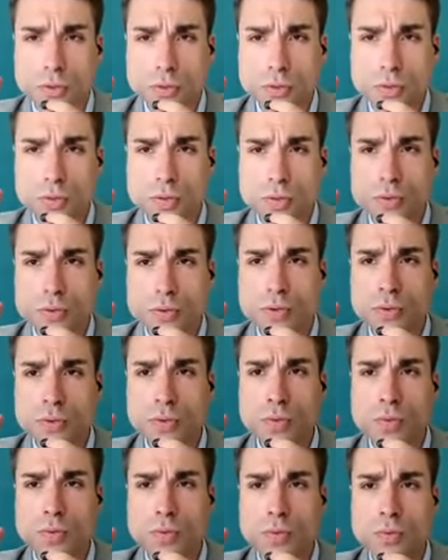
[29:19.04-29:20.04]

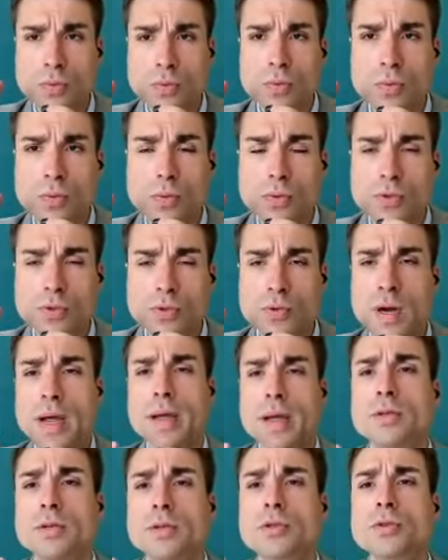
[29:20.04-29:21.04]
To
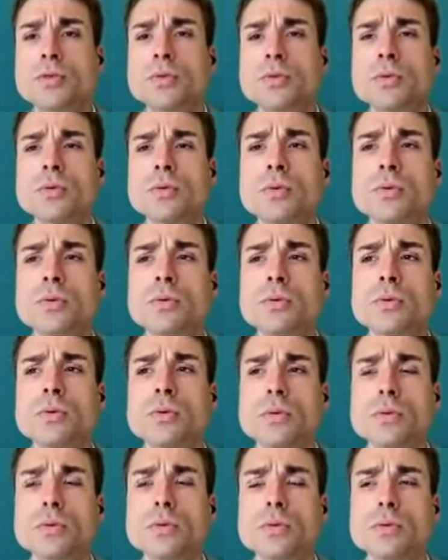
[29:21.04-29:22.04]
try
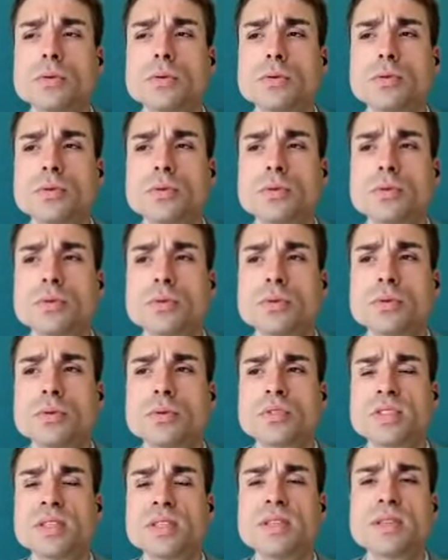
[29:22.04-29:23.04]
to
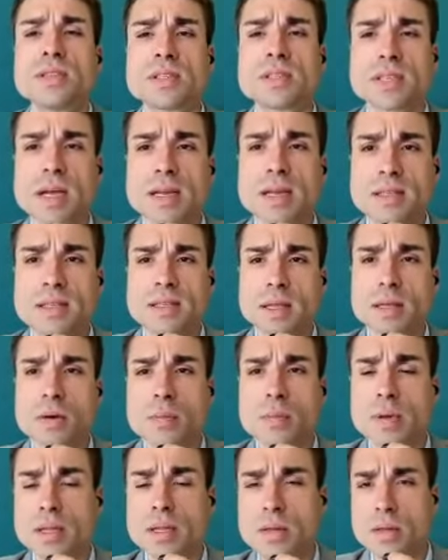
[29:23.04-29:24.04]
synthesize a
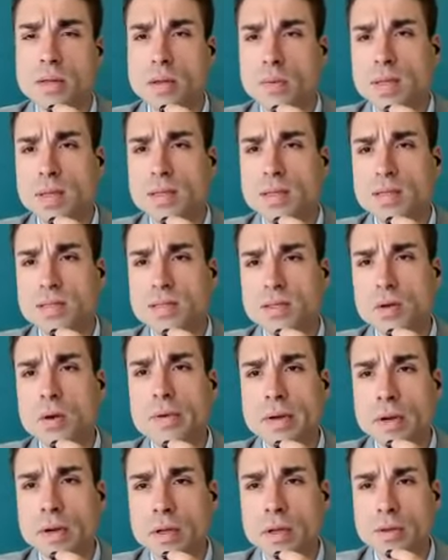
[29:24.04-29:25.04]
little bit what's
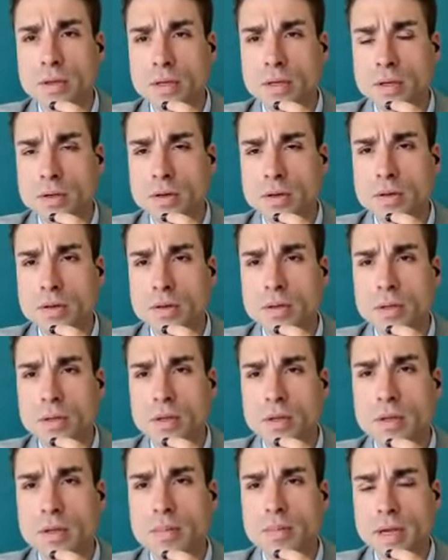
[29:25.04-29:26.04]
going on here
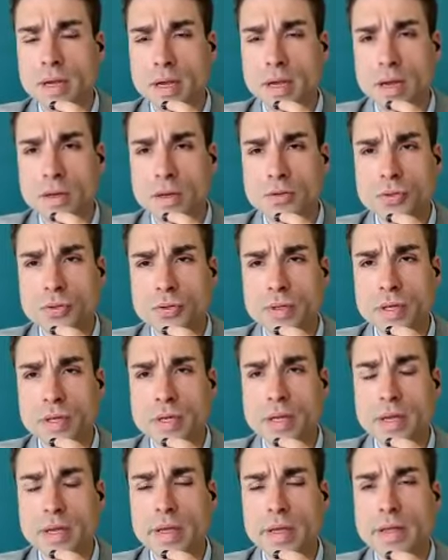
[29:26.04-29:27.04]
in my
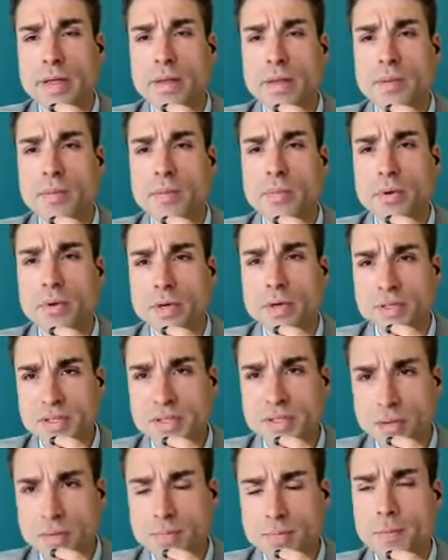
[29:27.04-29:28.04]
country in
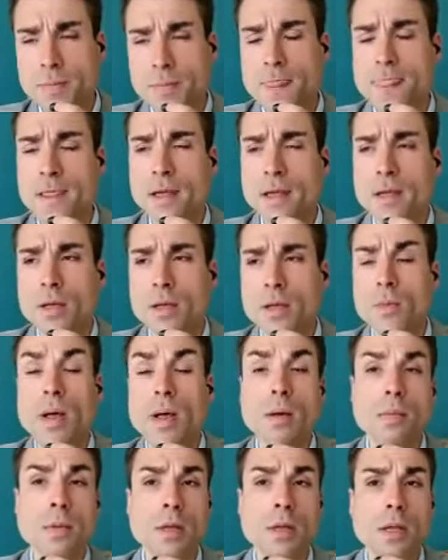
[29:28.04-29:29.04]
Brazil.
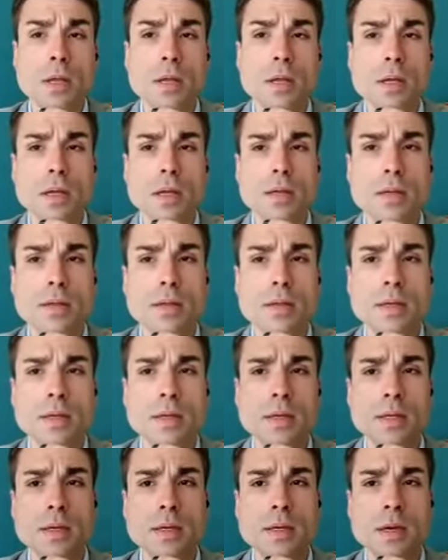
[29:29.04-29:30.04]
Well,
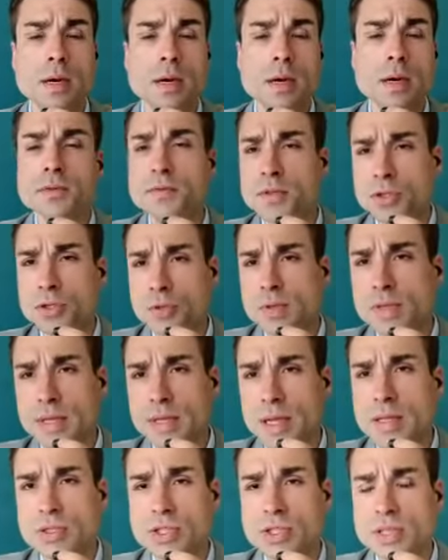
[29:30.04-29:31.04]
the artificial
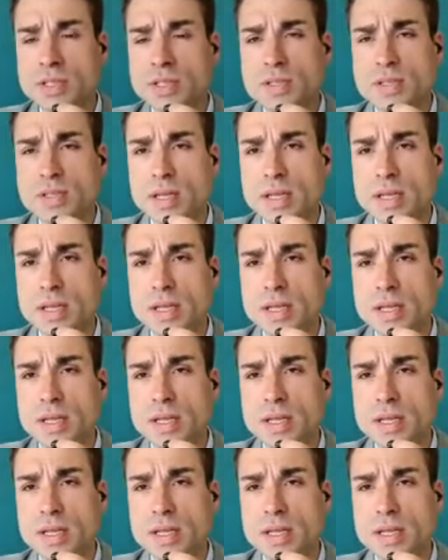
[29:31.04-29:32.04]
intelligence
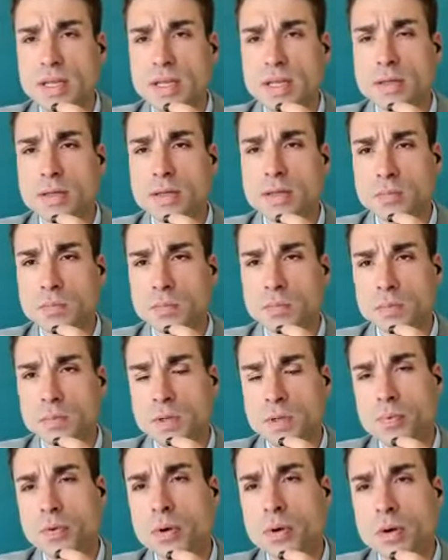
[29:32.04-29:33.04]
and
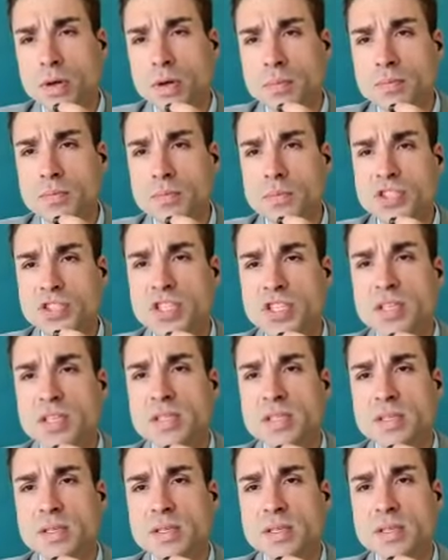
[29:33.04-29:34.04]
the program
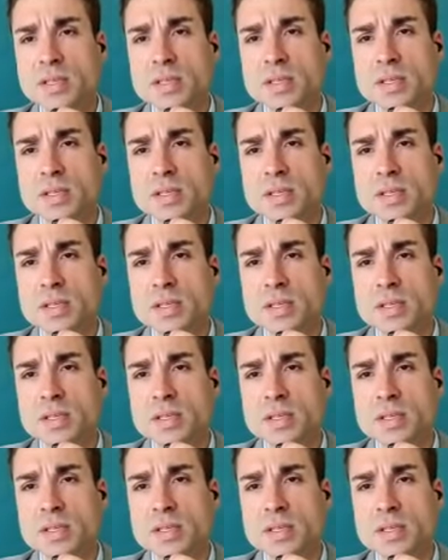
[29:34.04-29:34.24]
just